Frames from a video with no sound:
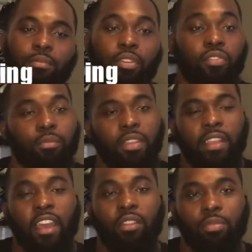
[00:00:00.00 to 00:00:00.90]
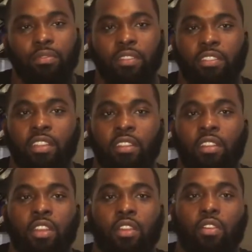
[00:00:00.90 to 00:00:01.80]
you both will be accountable for each other.